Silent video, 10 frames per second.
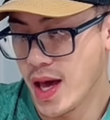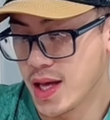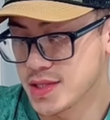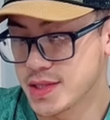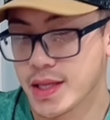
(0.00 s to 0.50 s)

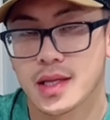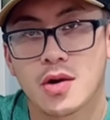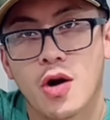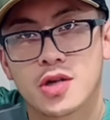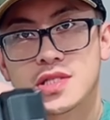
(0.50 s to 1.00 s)
SD
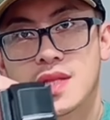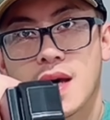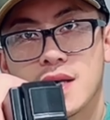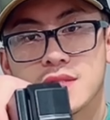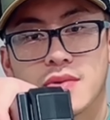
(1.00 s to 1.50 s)
card
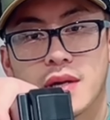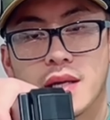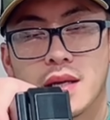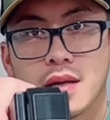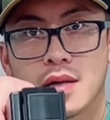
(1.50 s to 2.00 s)
slot is right
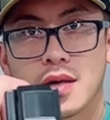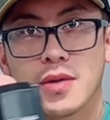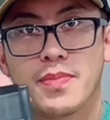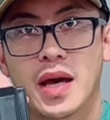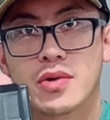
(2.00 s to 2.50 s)
here,
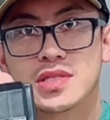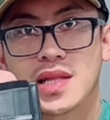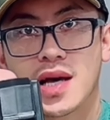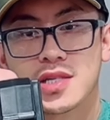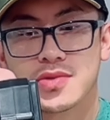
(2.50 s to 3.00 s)
a battery
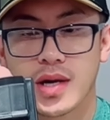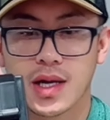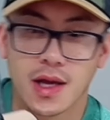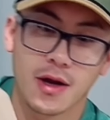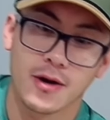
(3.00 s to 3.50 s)
slot is right
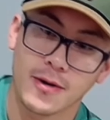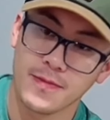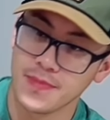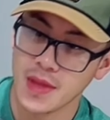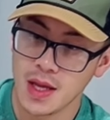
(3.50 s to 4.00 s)
here,
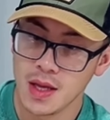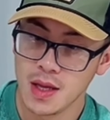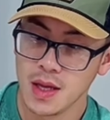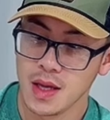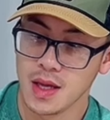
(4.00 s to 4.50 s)

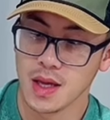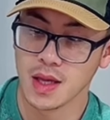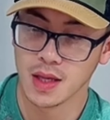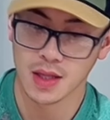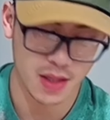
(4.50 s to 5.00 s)

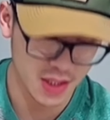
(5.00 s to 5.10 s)
and